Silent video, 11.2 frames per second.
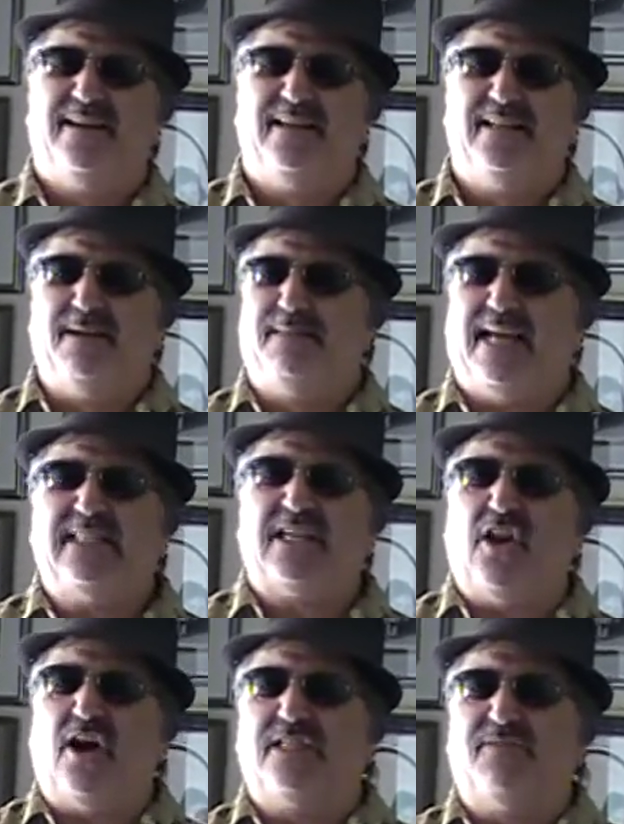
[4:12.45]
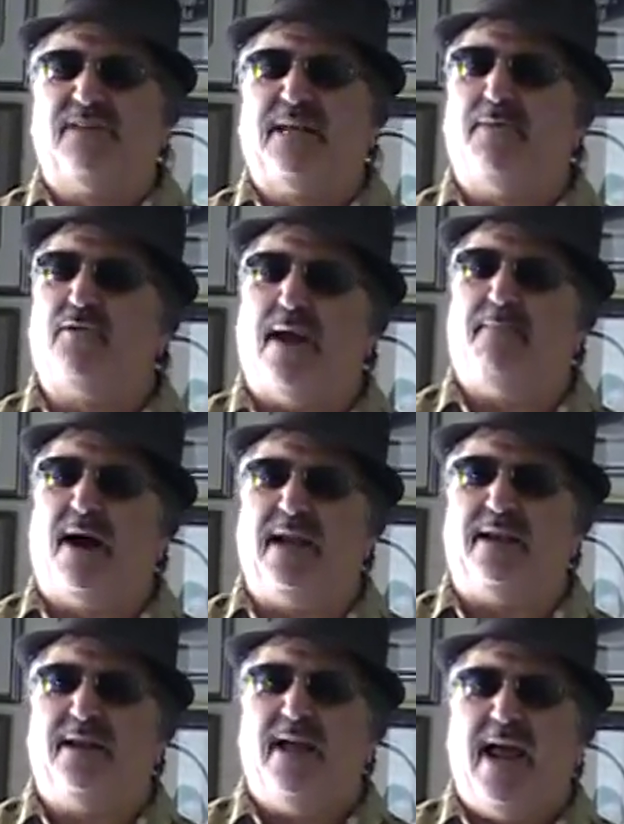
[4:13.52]
That's the logic of a Democrat mind.
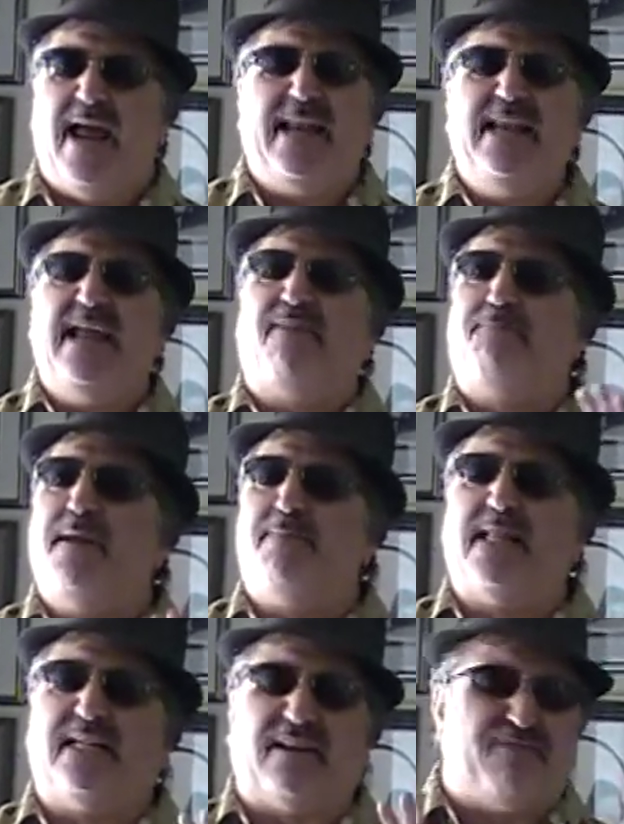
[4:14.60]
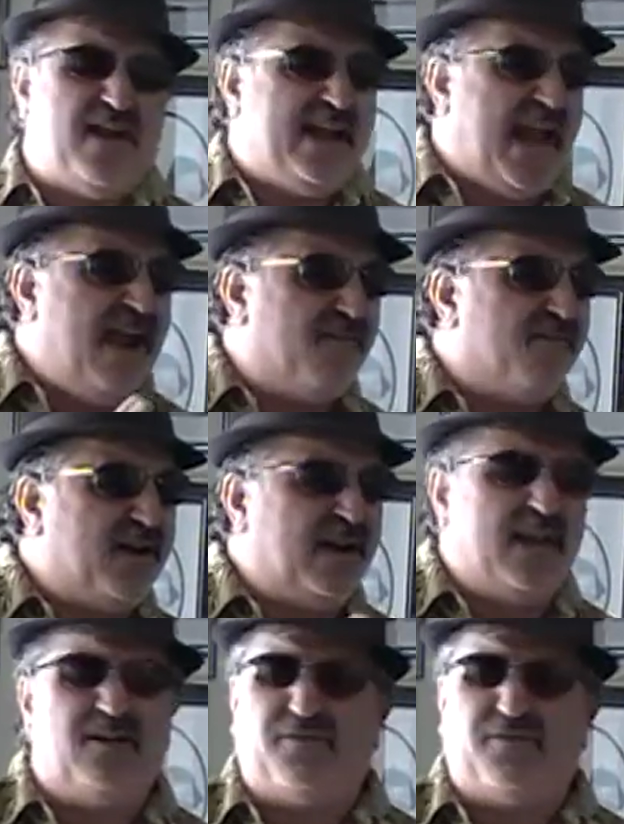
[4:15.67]
And then you have people that defend every little